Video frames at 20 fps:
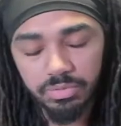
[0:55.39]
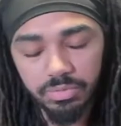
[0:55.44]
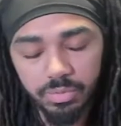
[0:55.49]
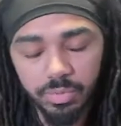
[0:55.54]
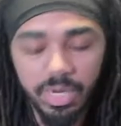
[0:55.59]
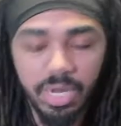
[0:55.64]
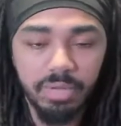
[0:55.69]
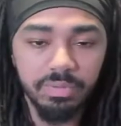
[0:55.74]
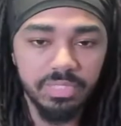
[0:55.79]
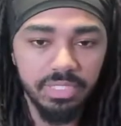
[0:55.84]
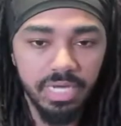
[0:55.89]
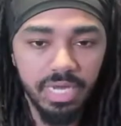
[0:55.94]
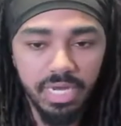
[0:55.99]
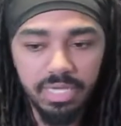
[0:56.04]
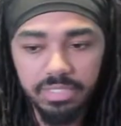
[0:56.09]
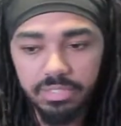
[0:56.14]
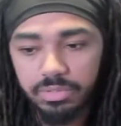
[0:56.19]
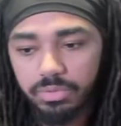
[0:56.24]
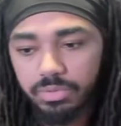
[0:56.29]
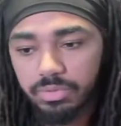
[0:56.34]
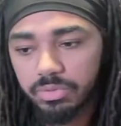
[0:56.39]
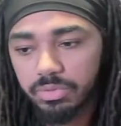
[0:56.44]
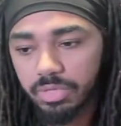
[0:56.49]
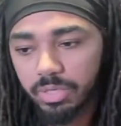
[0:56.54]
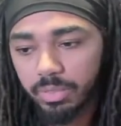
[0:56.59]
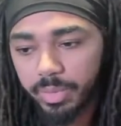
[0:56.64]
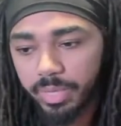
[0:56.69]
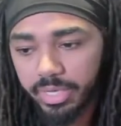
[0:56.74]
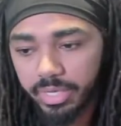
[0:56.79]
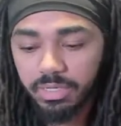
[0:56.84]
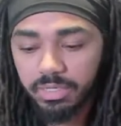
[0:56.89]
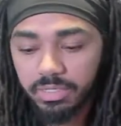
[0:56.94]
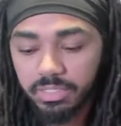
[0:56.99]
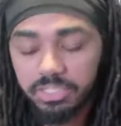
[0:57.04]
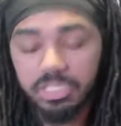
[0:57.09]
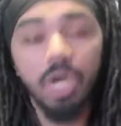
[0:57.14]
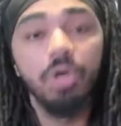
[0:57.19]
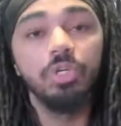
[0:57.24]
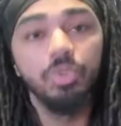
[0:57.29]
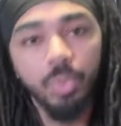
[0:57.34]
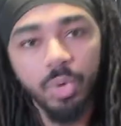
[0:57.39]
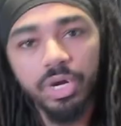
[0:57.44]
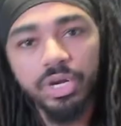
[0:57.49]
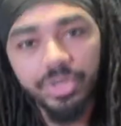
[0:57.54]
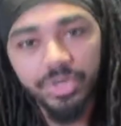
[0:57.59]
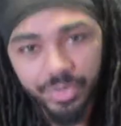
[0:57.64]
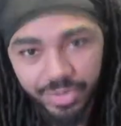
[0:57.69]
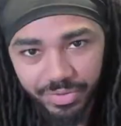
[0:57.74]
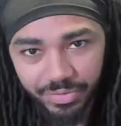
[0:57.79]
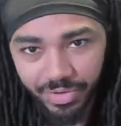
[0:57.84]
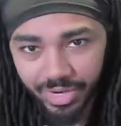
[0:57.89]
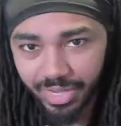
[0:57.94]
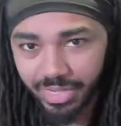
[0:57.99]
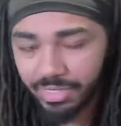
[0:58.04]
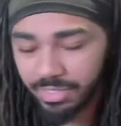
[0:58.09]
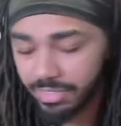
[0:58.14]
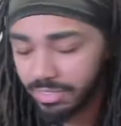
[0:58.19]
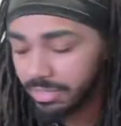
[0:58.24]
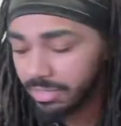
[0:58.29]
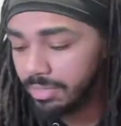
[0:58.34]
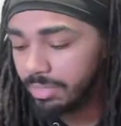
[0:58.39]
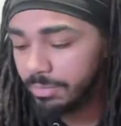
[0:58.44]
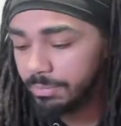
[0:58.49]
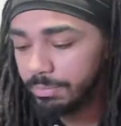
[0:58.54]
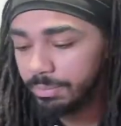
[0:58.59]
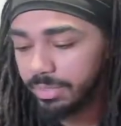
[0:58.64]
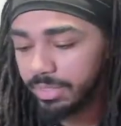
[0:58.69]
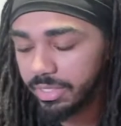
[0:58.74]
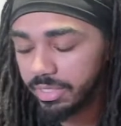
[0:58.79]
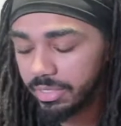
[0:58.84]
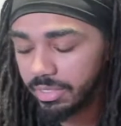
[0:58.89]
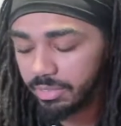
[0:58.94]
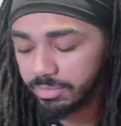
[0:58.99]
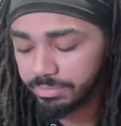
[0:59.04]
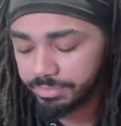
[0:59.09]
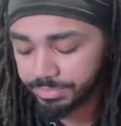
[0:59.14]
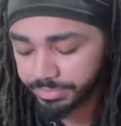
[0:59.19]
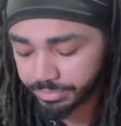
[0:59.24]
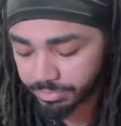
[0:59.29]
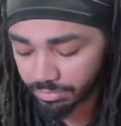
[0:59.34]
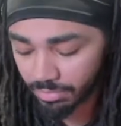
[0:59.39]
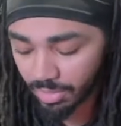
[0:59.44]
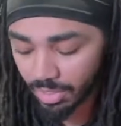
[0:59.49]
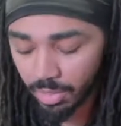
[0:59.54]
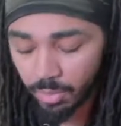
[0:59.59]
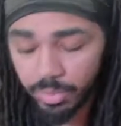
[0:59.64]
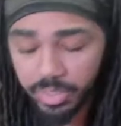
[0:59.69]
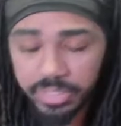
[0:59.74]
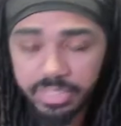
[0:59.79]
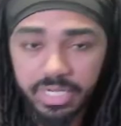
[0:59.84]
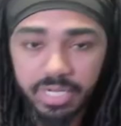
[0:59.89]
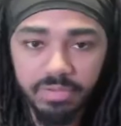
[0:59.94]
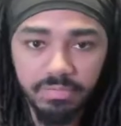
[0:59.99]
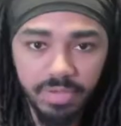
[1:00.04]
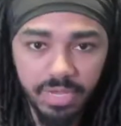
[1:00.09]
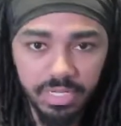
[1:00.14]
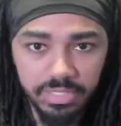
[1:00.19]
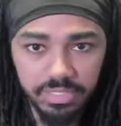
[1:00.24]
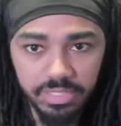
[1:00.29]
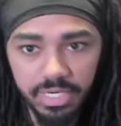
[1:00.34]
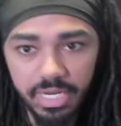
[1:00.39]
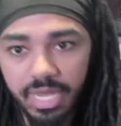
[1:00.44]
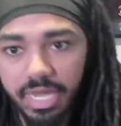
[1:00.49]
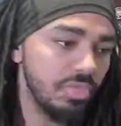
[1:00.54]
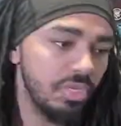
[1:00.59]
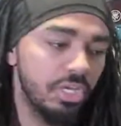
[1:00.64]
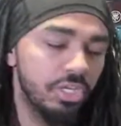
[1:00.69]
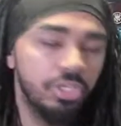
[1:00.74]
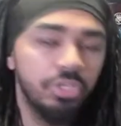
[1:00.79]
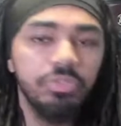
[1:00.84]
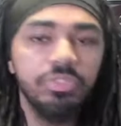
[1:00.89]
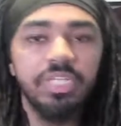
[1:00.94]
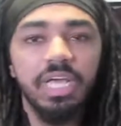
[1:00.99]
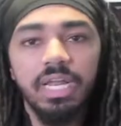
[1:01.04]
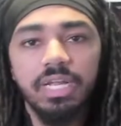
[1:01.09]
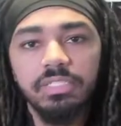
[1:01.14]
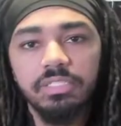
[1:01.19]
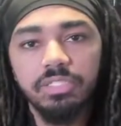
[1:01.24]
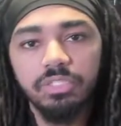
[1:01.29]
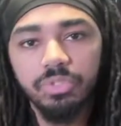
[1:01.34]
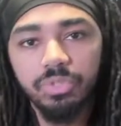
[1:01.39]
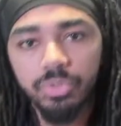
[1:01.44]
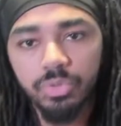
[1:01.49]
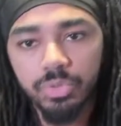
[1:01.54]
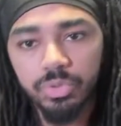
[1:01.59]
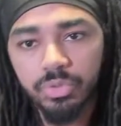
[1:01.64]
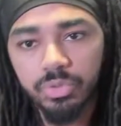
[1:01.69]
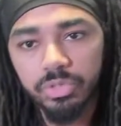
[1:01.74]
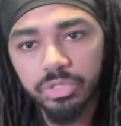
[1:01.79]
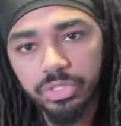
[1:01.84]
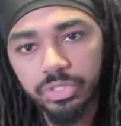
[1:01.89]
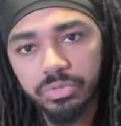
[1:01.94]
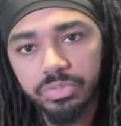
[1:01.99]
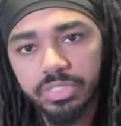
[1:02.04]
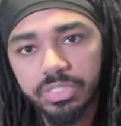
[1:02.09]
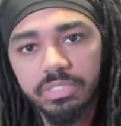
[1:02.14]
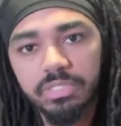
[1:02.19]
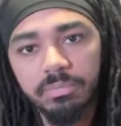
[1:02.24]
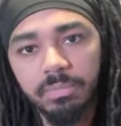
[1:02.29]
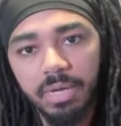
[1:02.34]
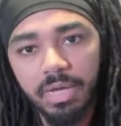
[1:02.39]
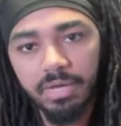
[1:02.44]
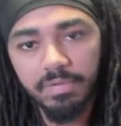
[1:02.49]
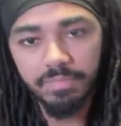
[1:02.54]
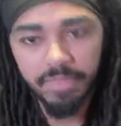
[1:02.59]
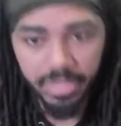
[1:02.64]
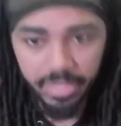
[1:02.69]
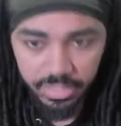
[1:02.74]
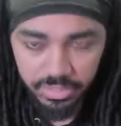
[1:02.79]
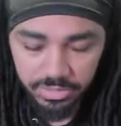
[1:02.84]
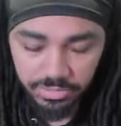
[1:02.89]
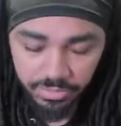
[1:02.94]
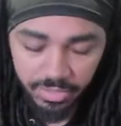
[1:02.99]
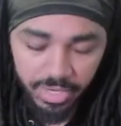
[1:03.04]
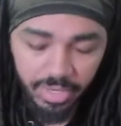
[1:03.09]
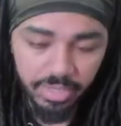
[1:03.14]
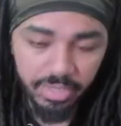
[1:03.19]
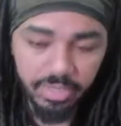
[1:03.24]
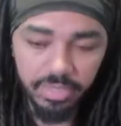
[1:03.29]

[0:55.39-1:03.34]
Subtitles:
When I was in high school, I waited because I was working on it, right? But I want to take advantage of that, use that as a tool, use it to my advantage, right?